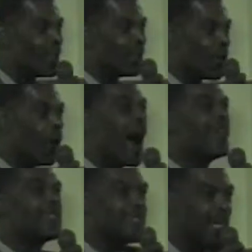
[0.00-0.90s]
So
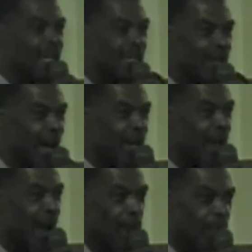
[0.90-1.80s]
I've seen that
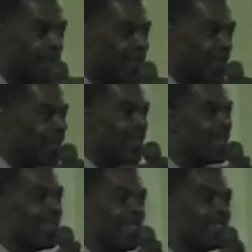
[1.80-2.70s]
happen,
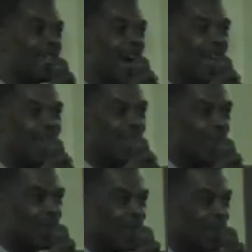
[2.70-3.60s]
this guy didn't
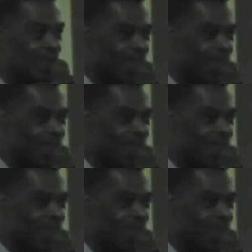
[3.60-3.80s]
know there was